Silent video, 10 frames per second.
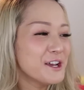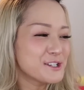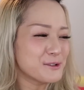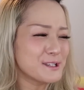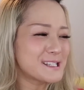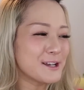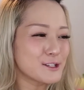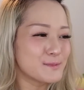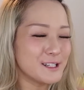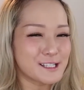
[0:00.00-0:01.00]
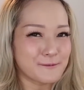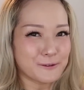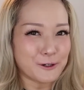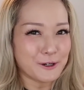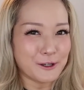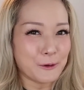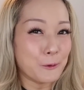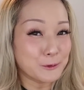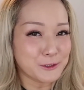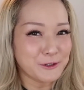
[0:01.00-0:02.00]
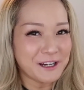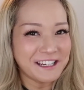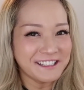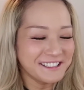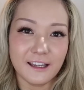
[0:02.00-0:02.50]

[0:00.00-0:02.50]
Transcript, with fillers: So this tells me it's for an older grade.